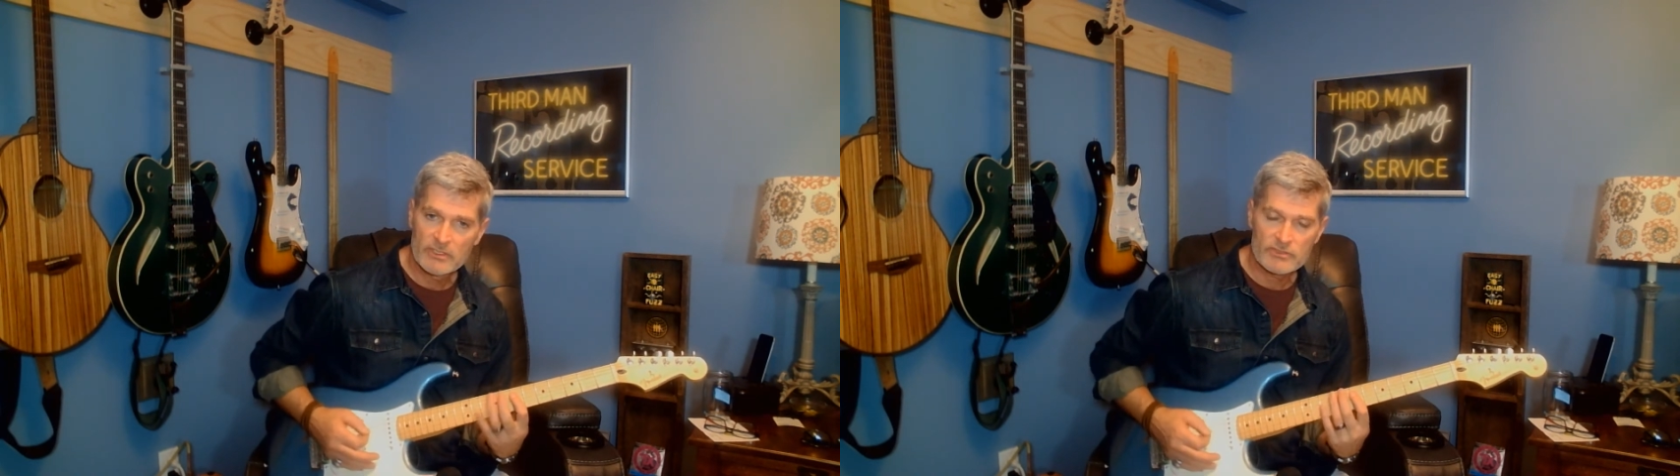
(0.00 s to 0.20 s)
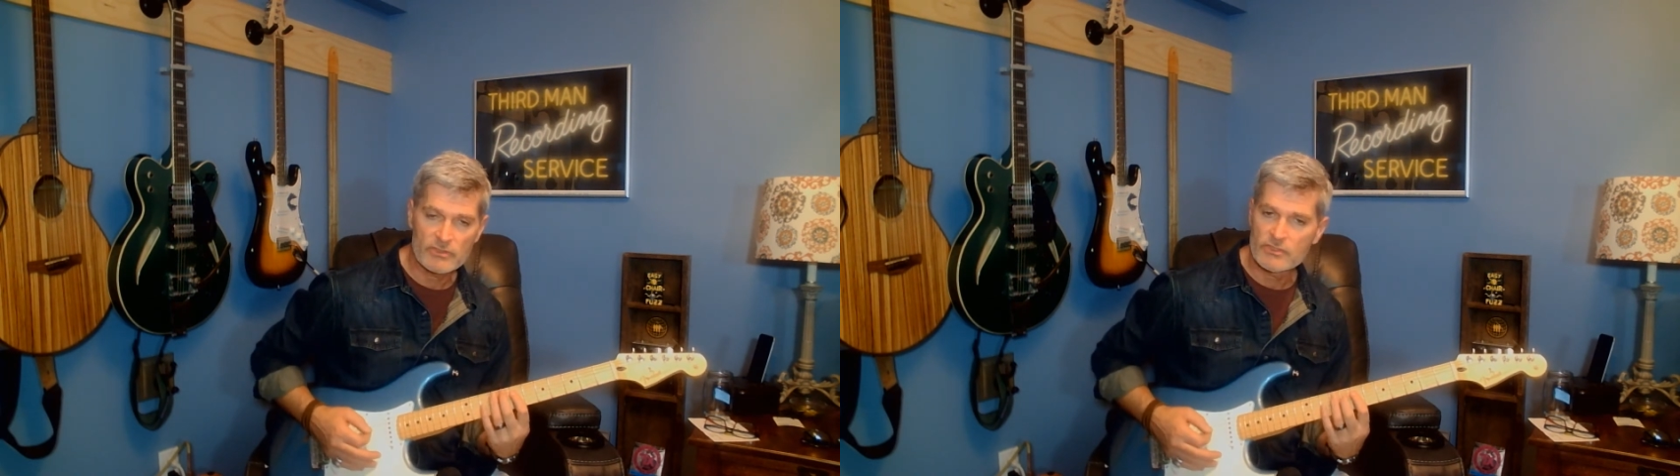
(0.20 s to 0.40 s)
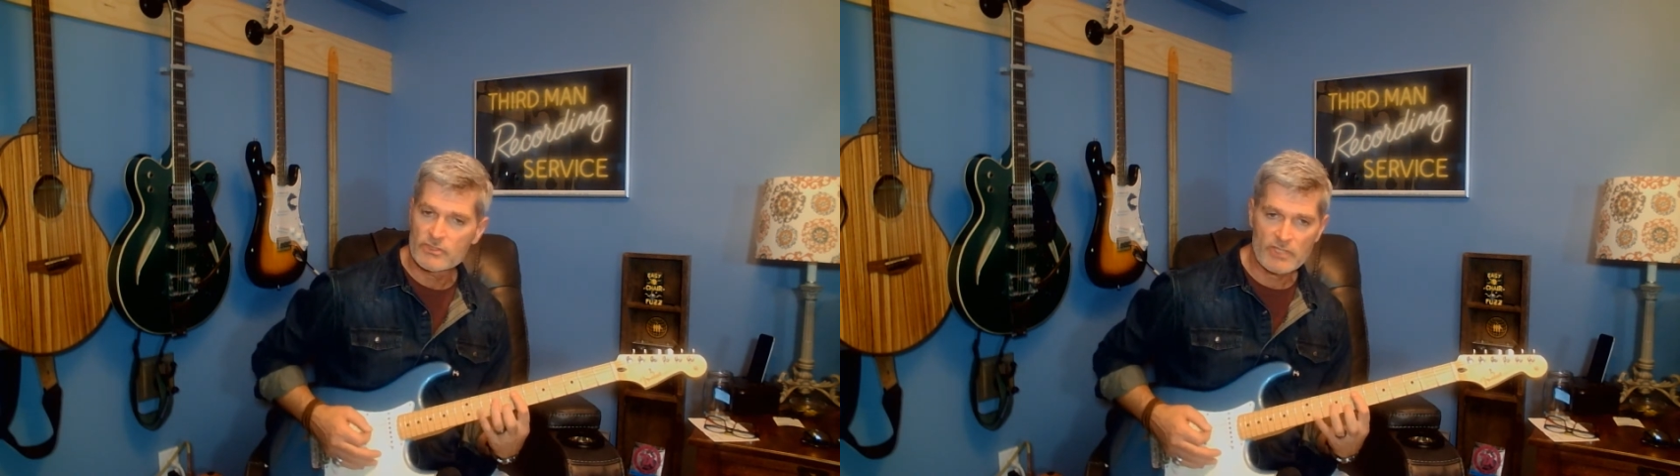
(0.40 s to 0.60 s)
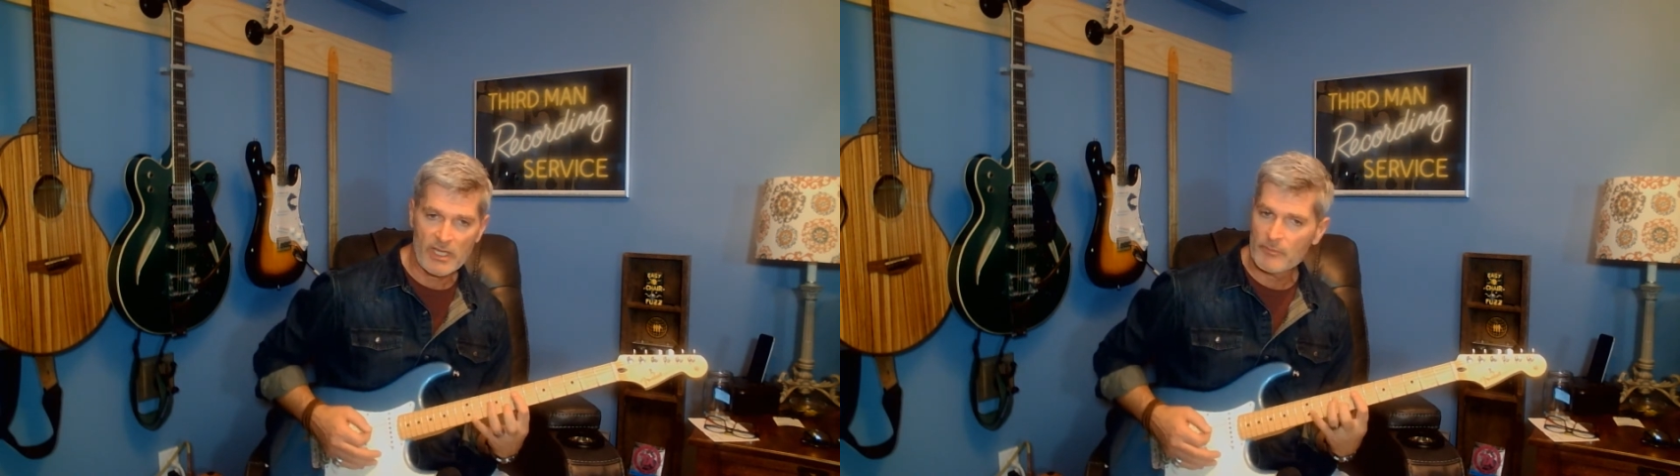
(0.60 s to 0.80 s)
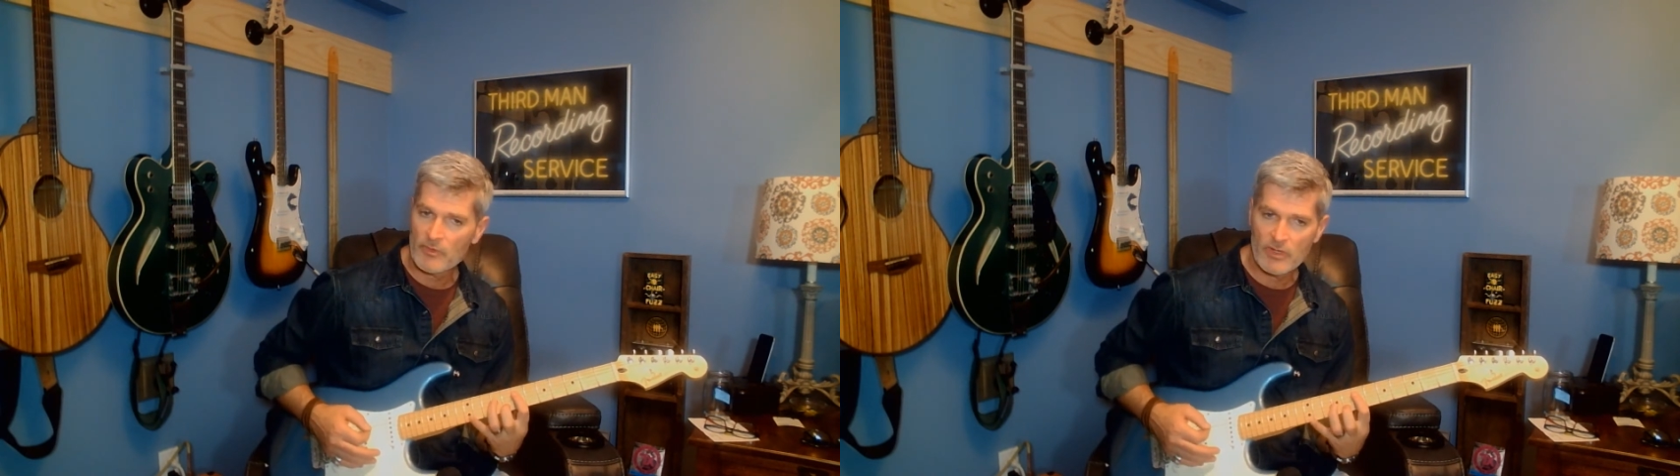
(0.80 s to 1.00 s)
So you just
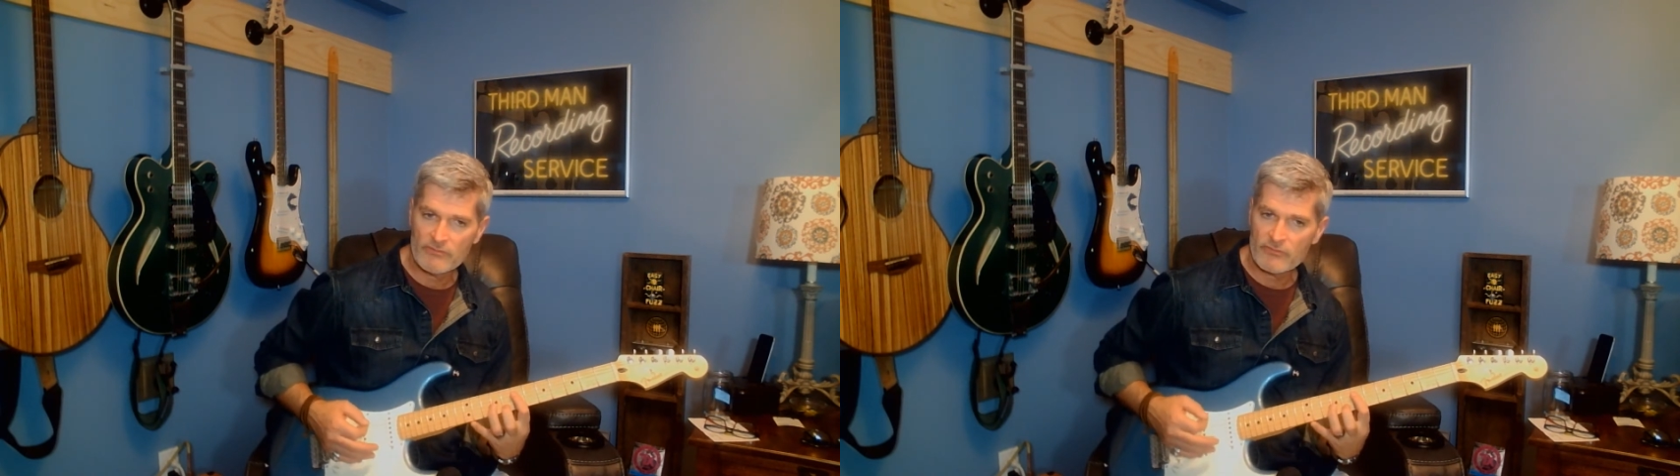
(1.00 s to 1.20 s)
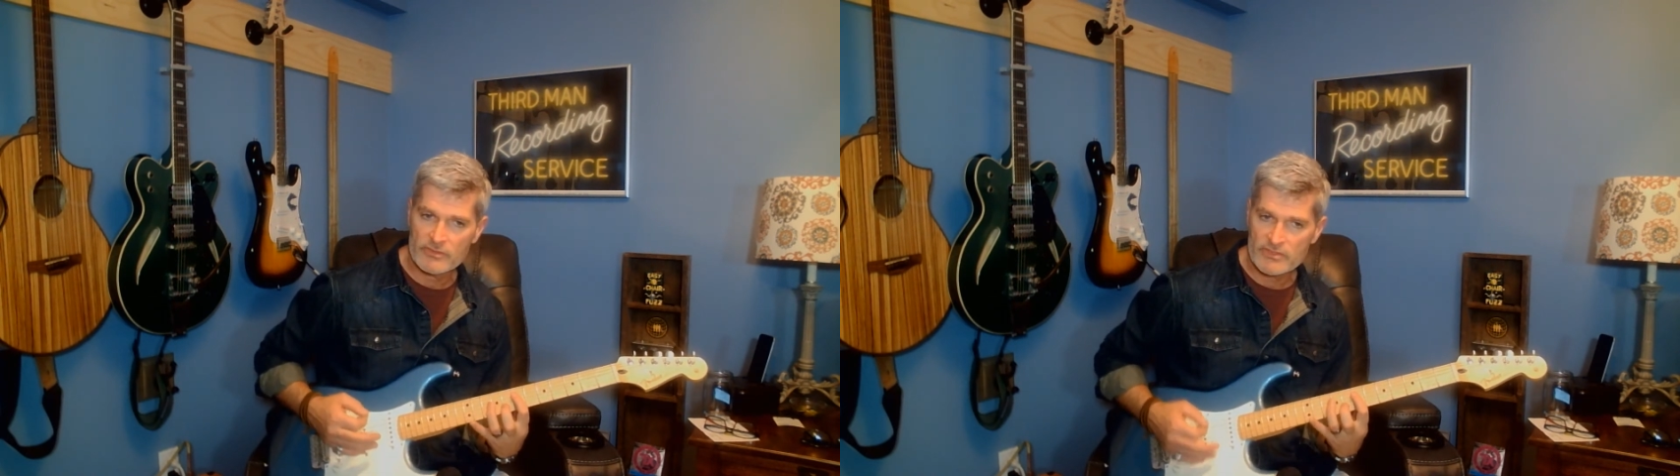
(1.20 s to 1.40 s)
hammer on for